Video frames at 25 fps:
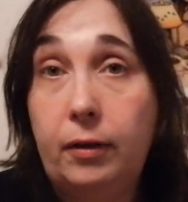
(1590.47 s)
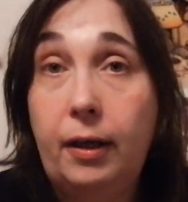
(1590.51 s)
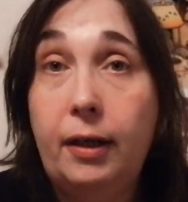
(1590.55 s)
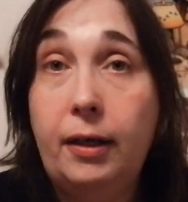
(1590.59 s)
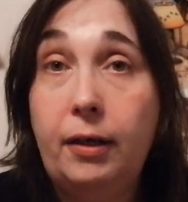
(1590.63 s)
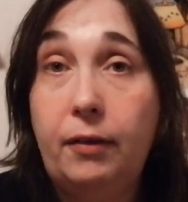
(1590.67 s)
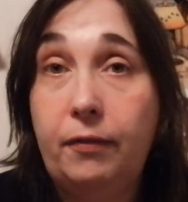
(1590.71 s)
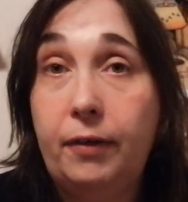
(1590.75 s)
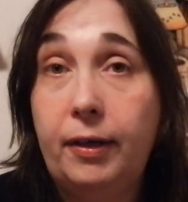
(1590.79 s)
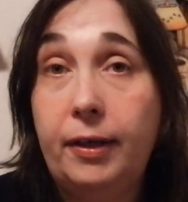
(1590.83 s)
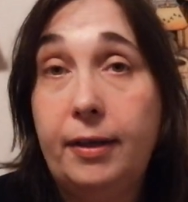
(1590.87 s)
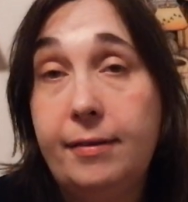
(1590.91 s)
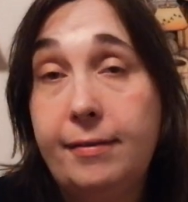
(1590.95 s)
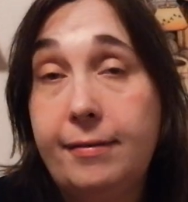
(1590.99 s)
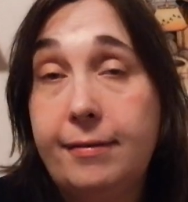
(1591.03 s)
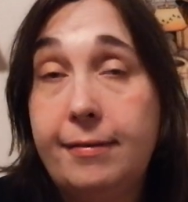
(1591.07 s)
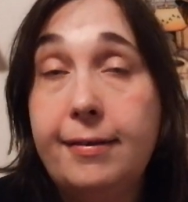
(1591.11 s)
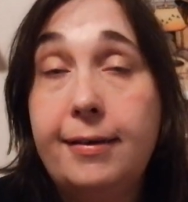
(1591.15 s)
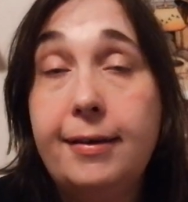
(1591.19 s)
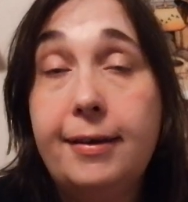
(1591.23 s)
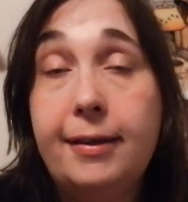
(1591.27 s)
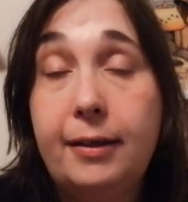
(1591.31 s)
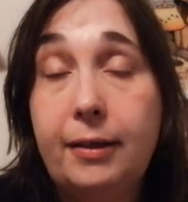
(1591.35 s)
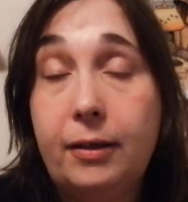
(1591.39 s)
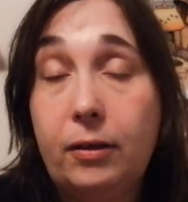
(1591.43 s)
and if I can
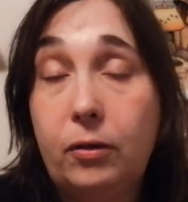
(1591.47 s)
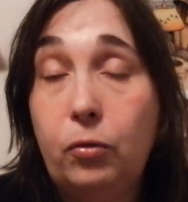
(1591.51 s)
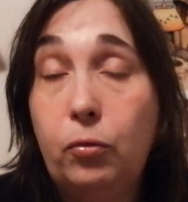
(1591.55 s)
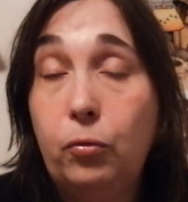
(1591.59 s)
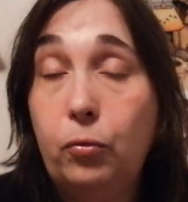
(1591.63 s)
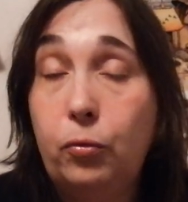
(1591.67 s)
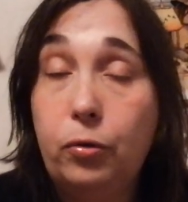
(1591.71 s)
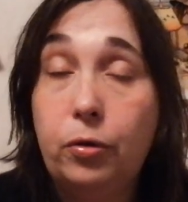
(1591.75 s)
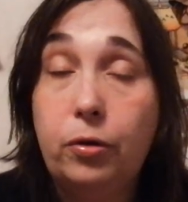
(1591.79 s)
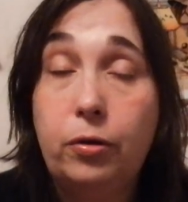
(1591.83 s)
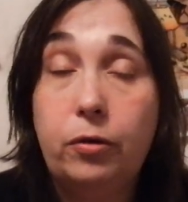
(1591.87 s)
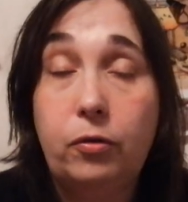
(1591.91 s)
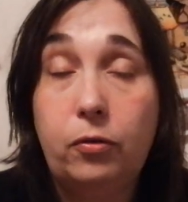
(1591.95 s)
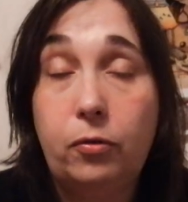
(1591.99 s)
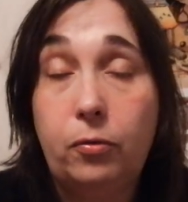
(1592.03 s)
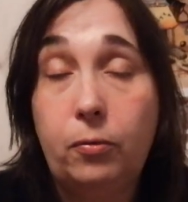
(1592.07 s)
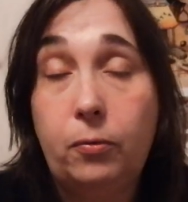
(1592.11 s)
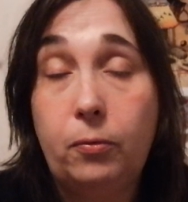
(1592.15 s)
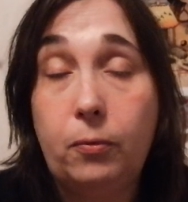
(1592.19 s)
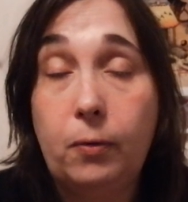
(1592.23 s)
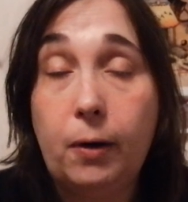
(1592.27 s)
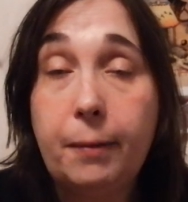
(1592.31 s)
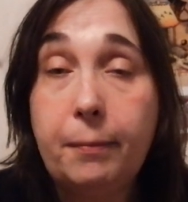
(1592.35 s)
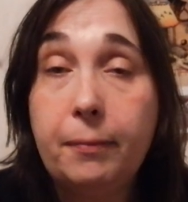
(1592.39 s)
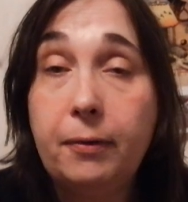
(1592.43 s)
see who you're
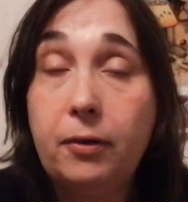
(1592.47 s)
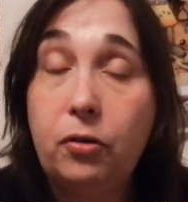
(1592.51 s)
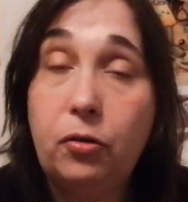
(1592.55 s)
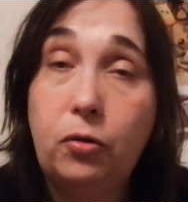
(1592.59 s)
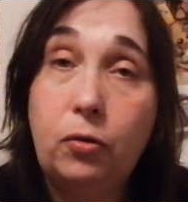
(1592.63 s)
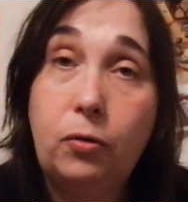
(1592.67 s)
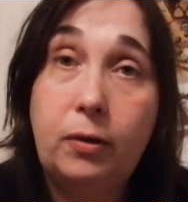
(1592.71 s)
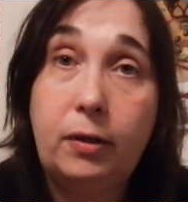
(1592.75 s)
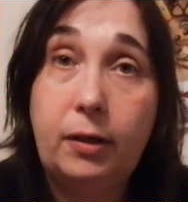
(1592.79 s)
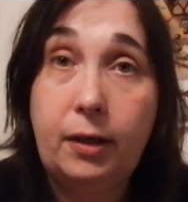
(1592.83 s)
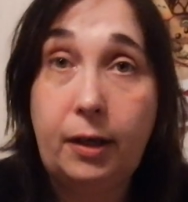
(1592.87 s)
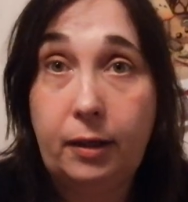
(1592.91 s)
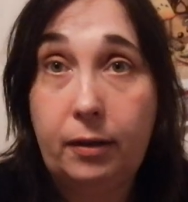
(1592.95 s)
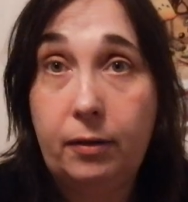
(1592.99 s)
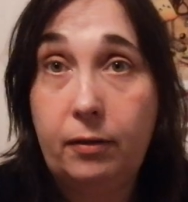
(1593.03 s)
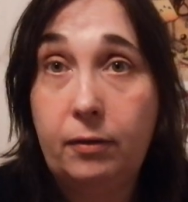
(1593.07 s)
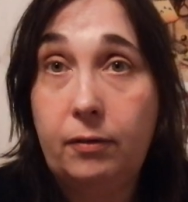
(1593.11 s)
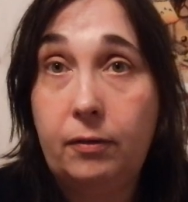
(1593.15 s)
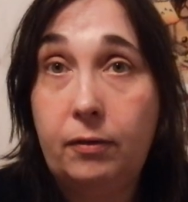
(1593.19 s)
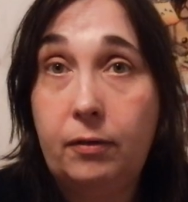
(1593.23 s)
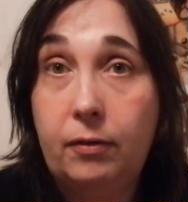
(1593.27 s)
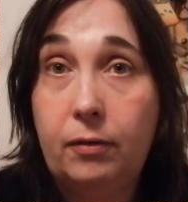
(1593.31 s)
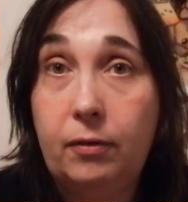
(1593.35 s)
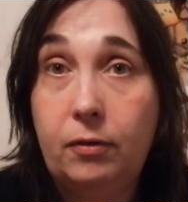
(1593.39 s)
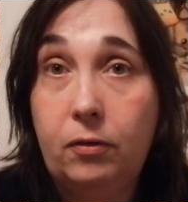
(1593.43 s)
subscribing to and not
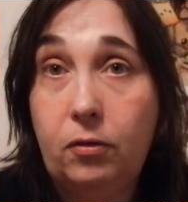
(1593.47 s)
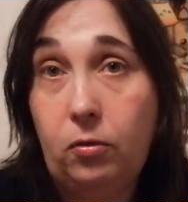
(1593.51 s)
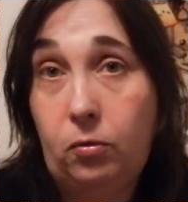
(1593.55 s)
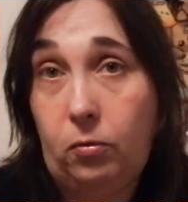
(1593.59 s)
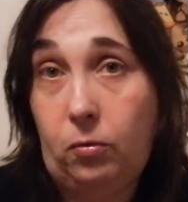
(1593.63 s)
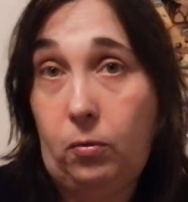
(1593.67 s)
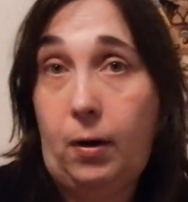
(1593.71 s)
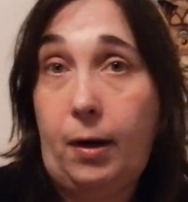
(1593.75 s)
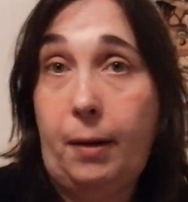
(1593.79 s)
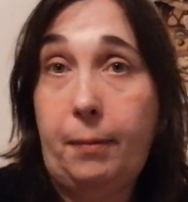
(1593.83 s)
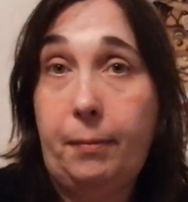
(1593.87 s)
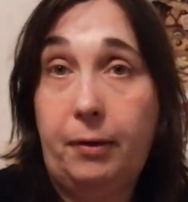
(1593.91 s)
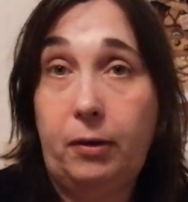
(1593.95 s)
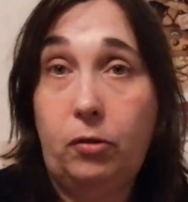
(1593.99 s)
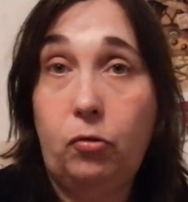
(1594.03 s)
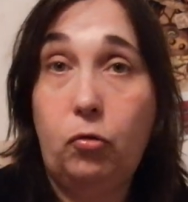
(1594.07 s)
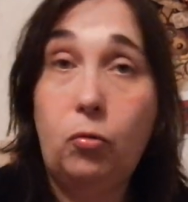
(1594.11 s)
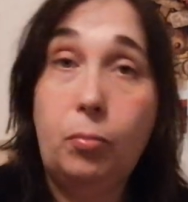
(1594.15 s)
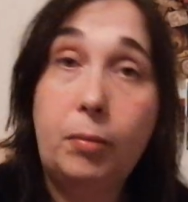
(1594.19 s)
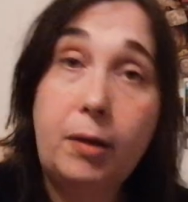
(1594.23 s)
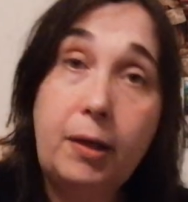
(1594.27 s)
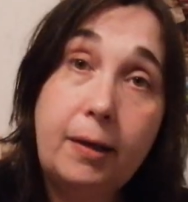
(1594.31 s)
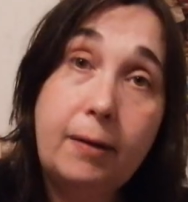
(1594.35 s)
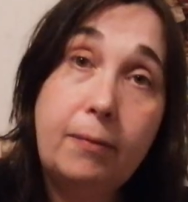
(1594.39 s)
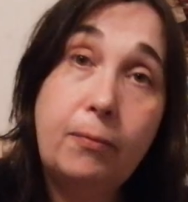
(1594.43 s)
subscribing
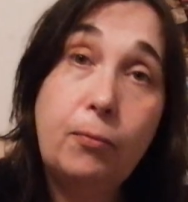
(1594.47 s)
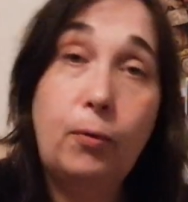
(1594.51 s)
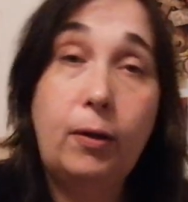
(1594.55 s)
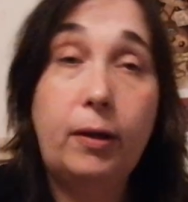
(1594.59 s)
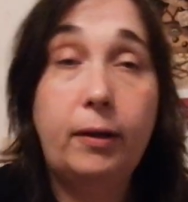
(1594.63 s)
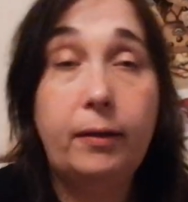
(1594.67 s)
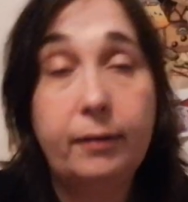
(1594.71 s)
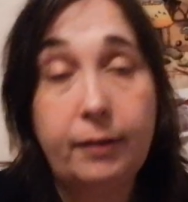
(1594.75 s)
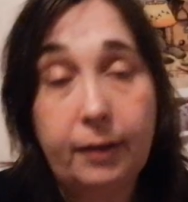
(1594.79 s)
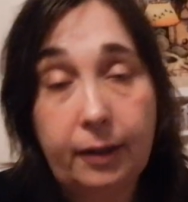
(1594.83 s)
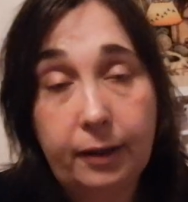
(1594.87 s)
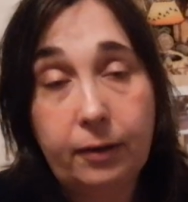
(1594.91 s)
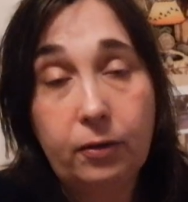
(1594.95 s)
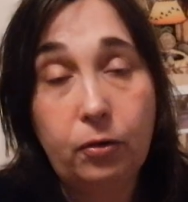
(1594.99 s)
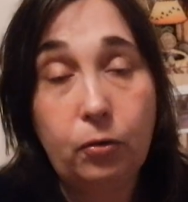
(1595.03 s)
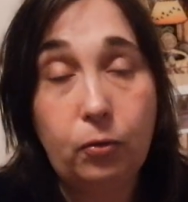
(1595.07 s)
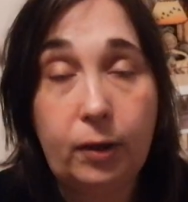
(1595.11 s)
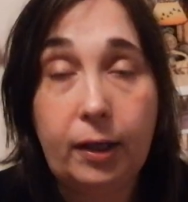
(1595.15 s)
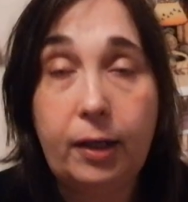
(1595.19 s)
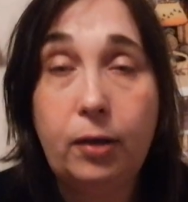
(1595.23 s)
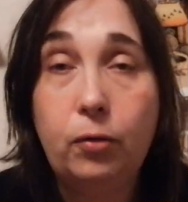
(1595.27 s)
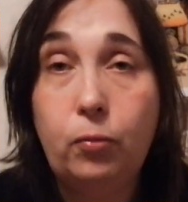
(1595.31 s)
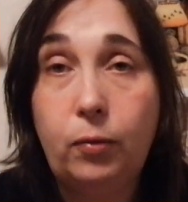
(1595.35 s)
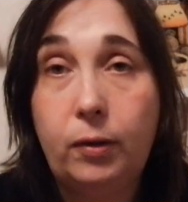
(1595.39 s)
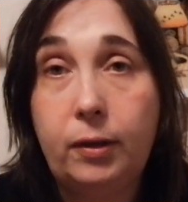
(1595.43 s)
to me, well, then you
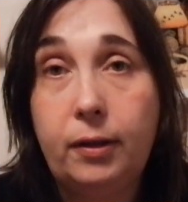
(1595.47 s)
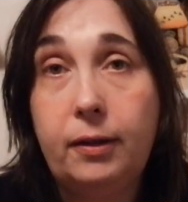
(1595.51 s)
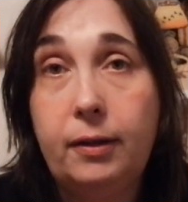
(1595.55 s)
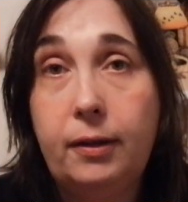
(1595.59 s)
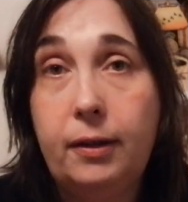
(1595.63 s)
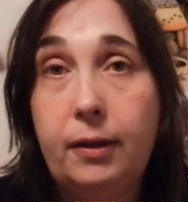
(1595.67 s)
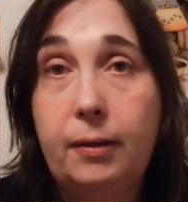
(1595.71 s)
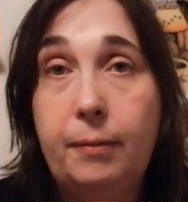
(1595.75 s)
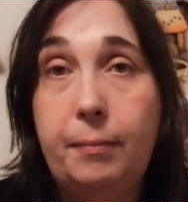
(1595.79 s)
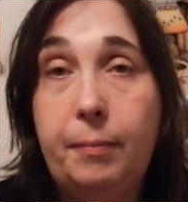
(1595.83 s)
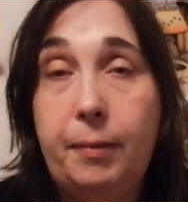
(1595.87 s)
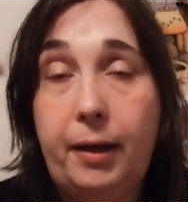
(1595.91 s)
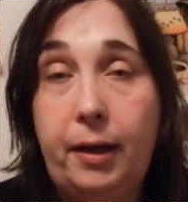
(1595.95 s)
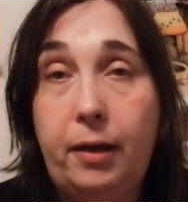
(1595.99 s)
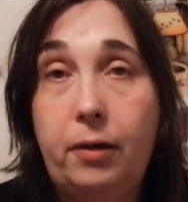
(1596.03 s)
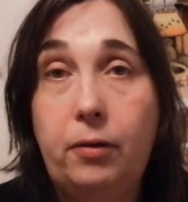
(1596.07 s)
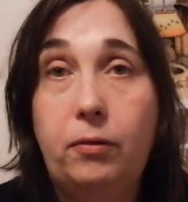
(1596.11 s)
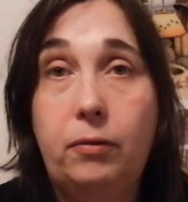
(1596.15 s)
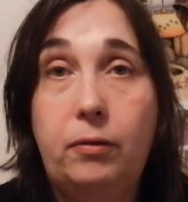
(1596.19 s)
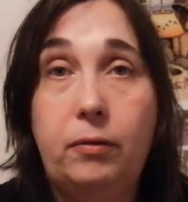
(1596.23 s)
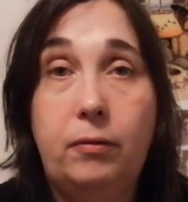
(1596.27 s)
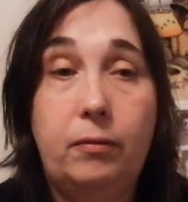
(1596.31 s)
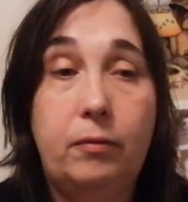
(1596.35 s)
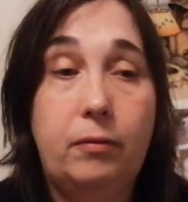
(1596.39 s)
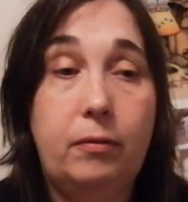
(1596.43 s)
can't win the
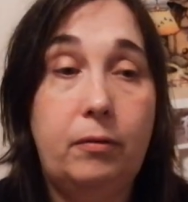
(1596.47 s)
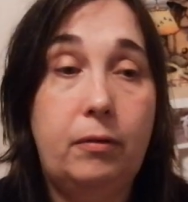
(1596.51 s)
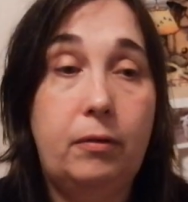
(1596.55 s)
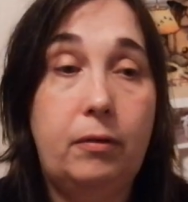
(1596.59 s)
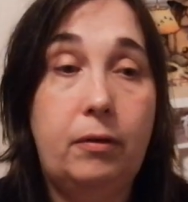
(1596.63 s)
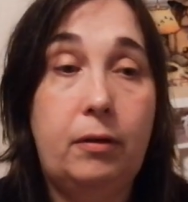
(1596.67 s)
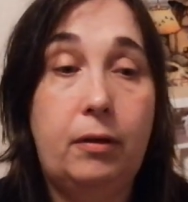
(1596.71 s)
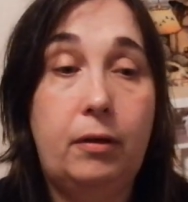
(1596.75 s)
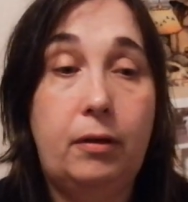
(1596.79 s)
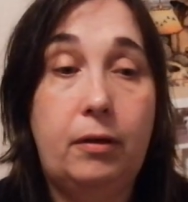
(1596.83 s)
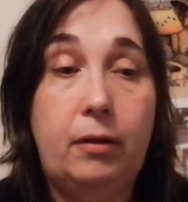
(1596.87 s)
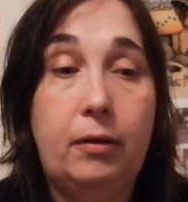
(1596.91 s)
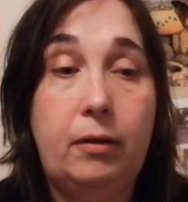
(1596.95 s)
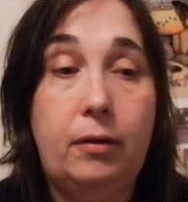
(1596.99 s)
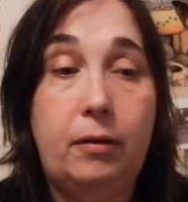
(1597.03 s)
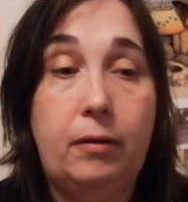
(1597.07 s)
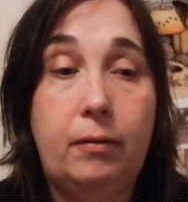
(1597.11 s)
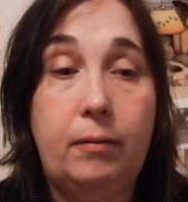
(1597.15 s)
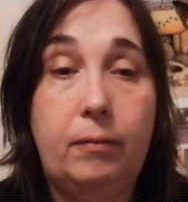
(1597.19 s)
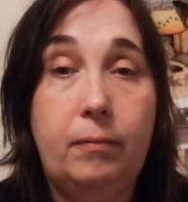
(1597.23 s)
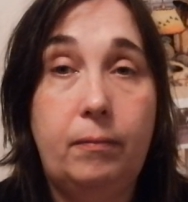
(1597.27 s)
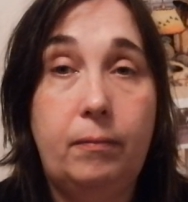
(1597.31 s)
pattern. I